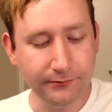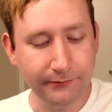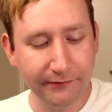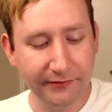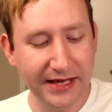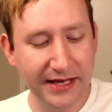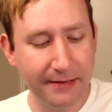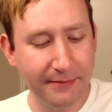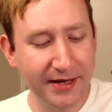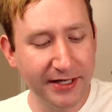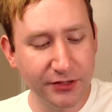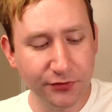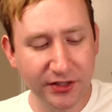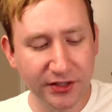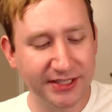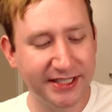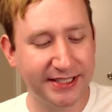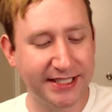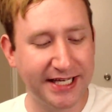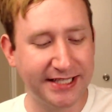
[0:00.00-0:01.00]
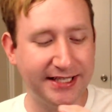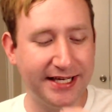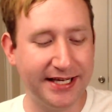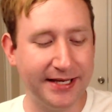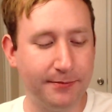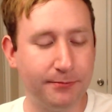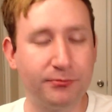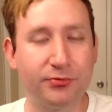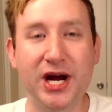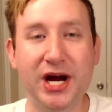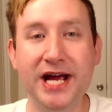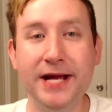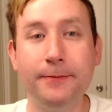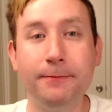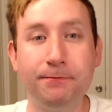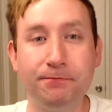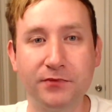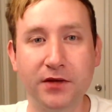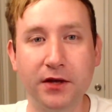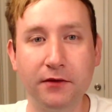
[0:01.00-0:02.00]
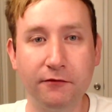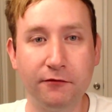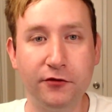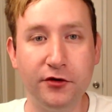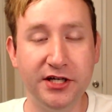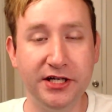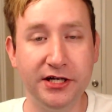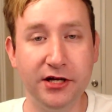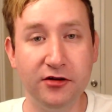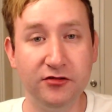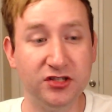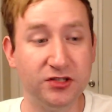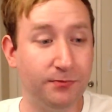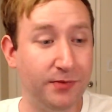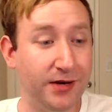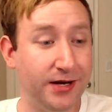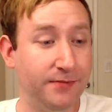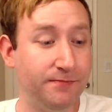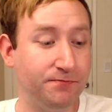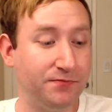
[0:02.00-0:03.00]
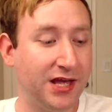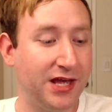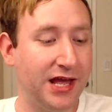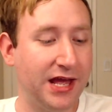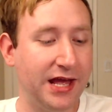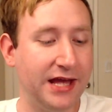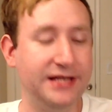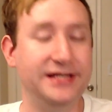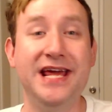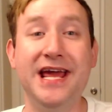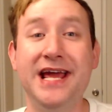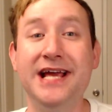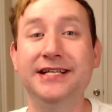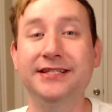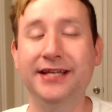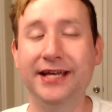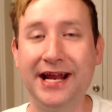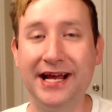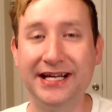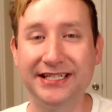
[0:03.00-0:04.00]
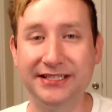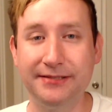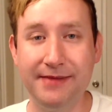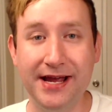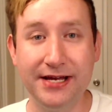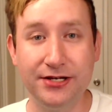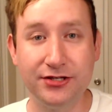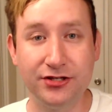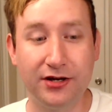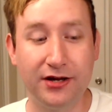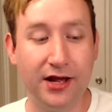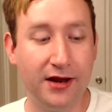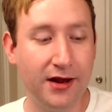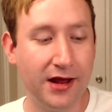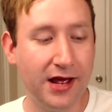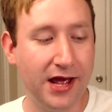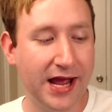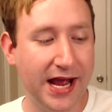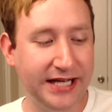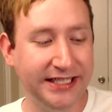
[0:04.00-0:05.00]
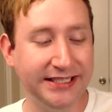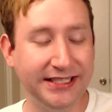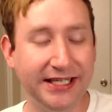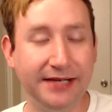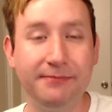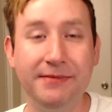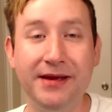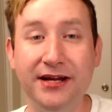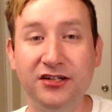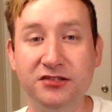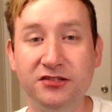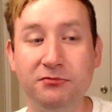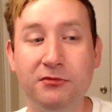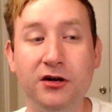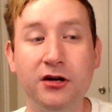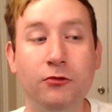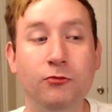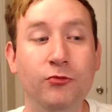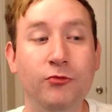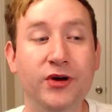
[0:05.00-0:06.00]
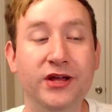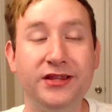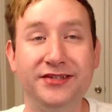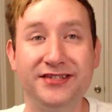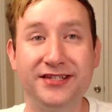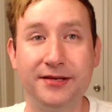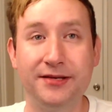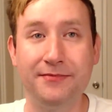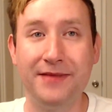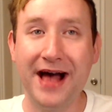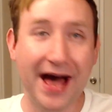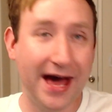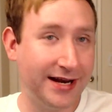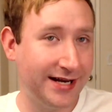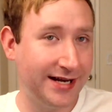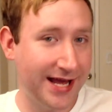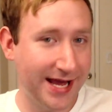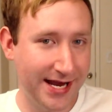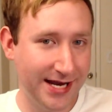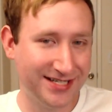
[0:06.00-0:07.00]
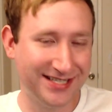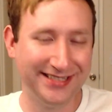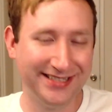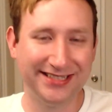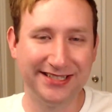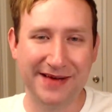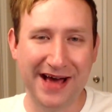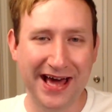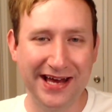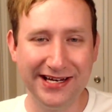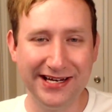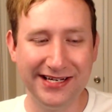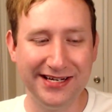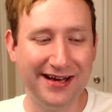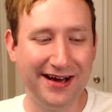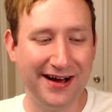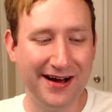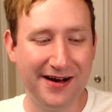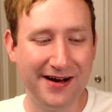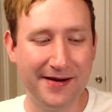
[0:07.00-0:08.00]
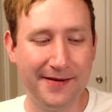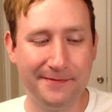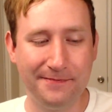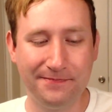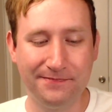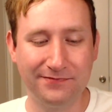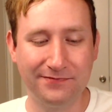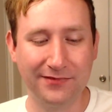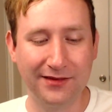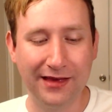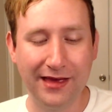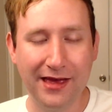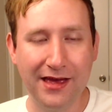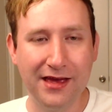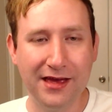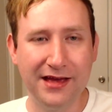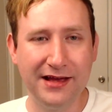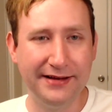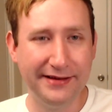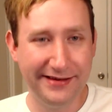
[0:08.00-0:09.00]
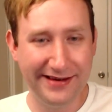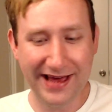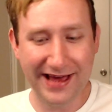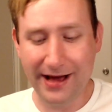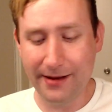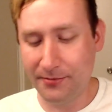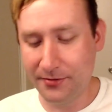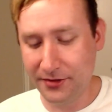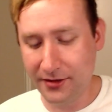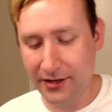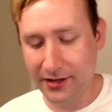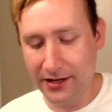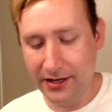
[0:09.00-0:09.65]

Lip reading: Yeah, Maker's 46 has like bright fruity notes, but tastes like it has some age on it. It tastes like Maker's Mark with some added age and some added depth.